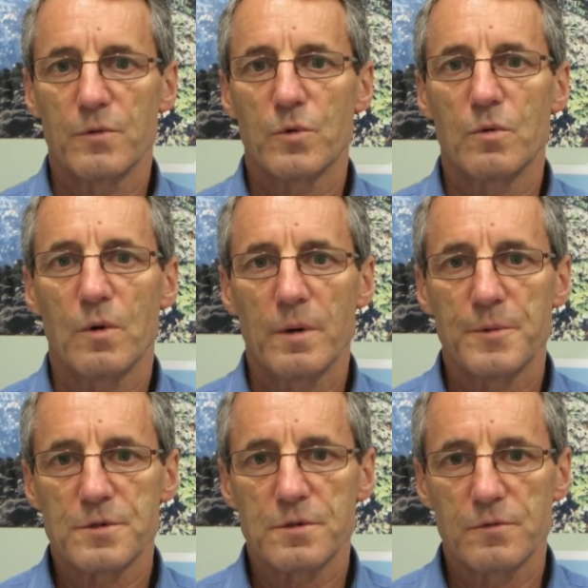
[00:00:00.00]
the
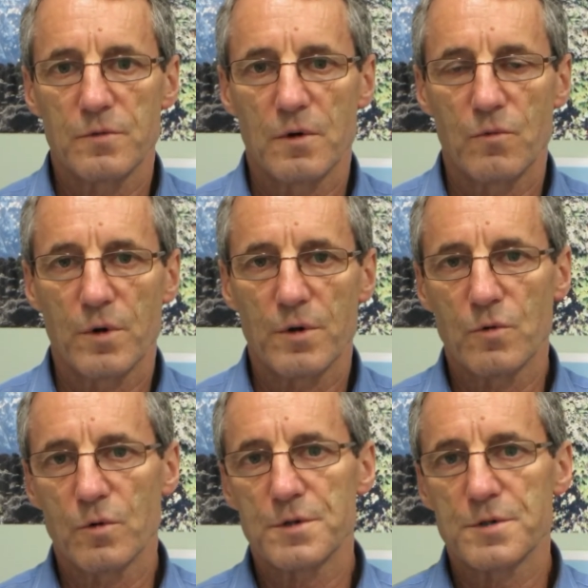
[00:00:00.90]
requirements of what an
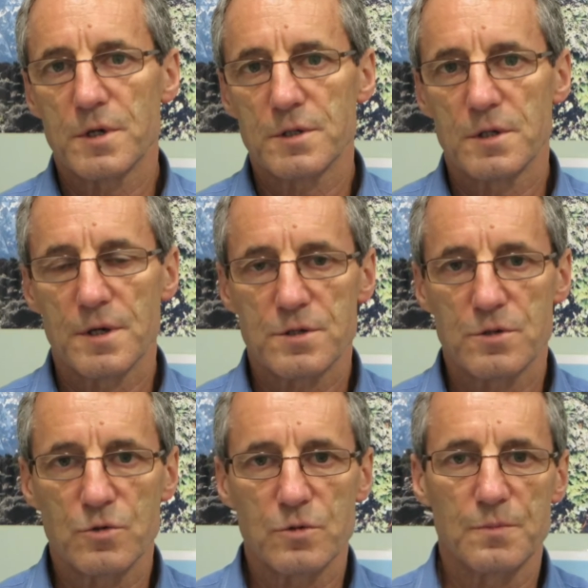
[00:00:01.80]
organization has
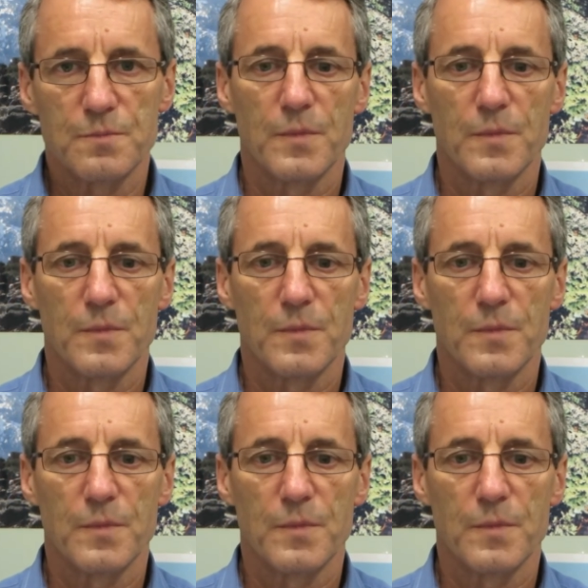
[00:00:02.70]
to do.